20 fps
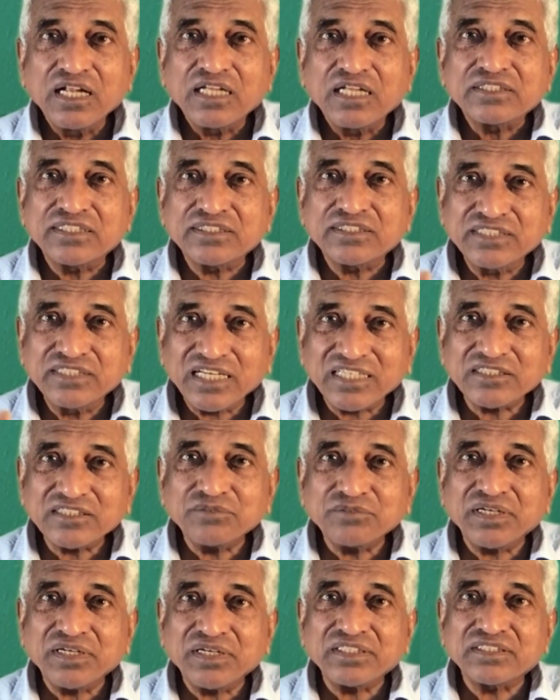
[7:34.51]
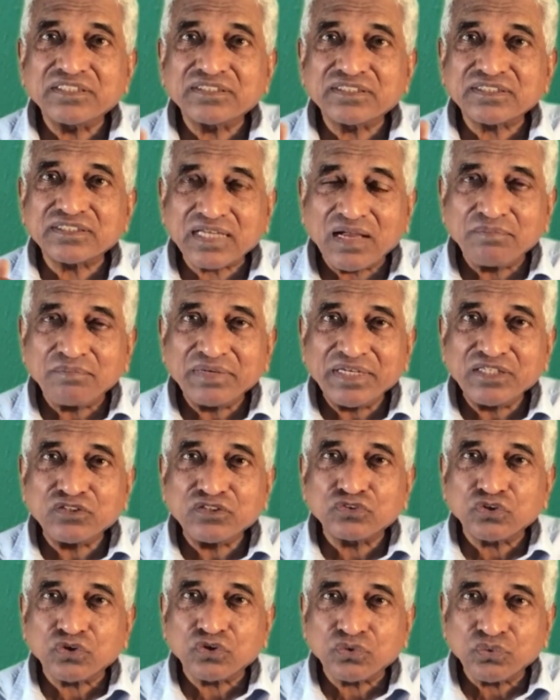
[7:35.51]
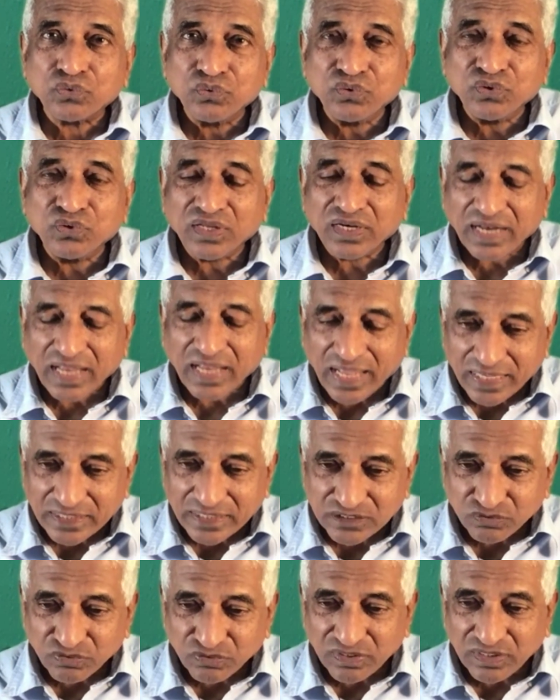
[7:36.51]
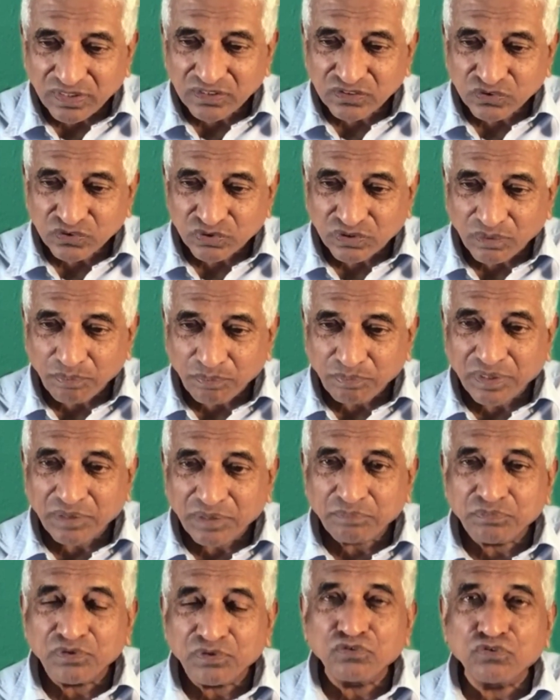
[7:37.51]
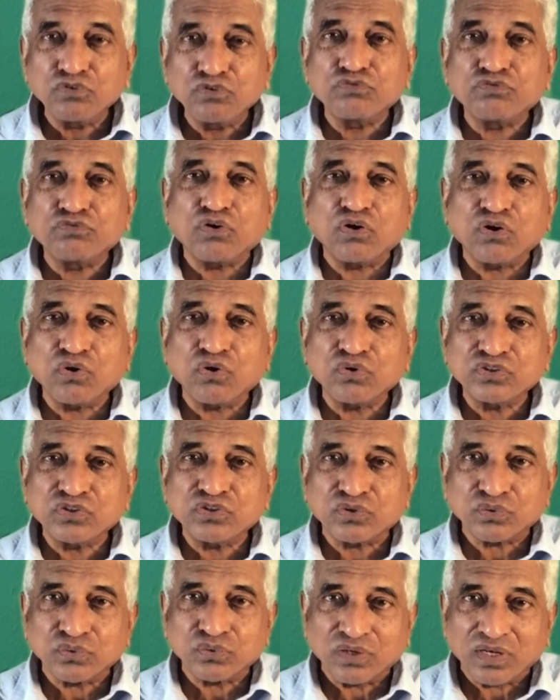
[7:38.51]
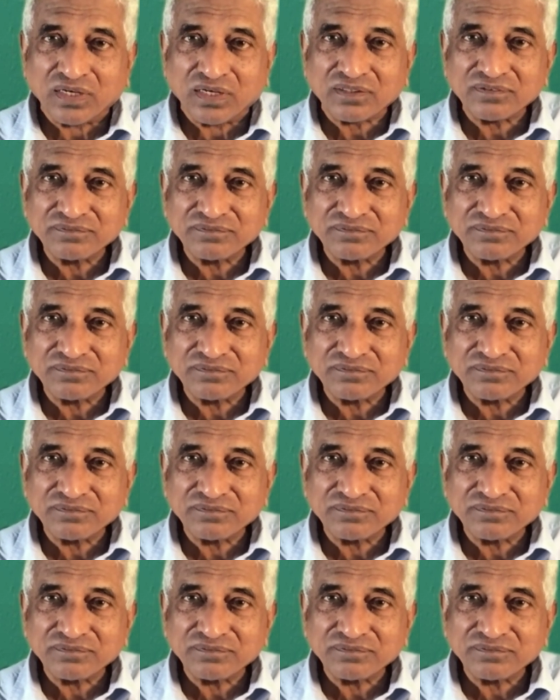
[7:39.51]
The judgment is coming to the ruler as well as to the people who followed the ruler.